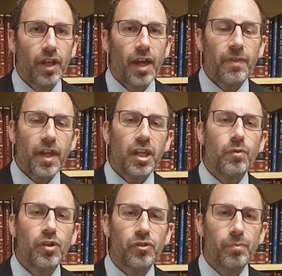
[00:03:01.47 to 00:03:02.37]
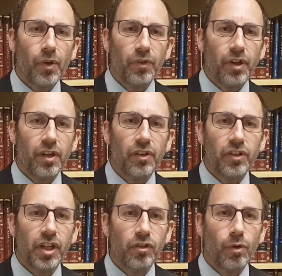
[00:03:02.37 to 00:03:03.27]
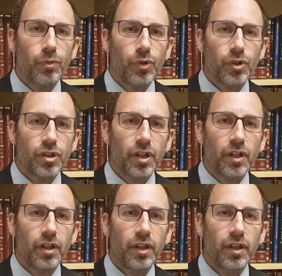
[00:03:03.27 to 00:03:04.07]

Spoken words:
and then he responded and said to Reb Zusha,